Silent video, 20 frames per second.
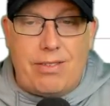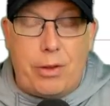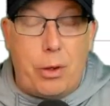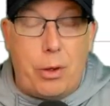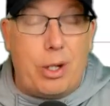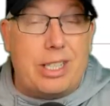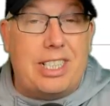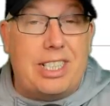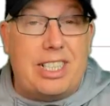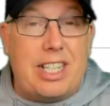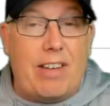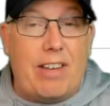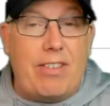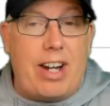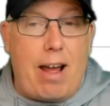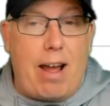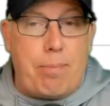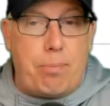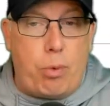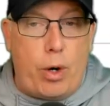They're a
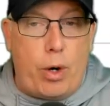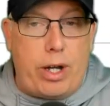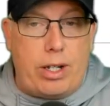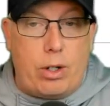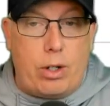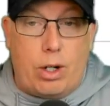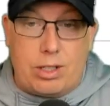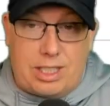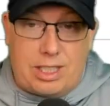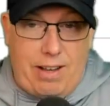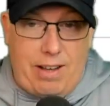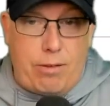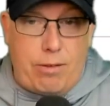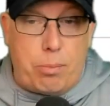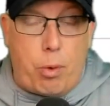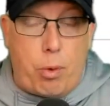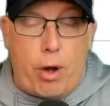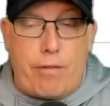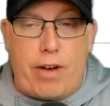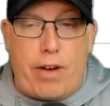
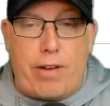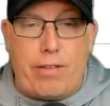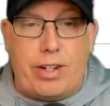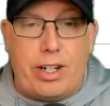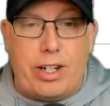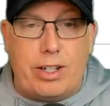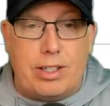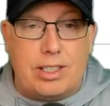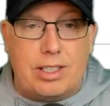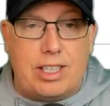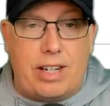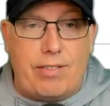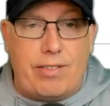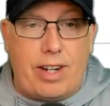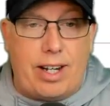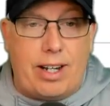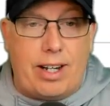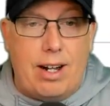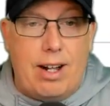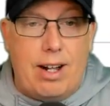7-point favorite here this
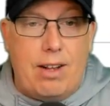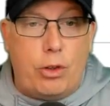evening.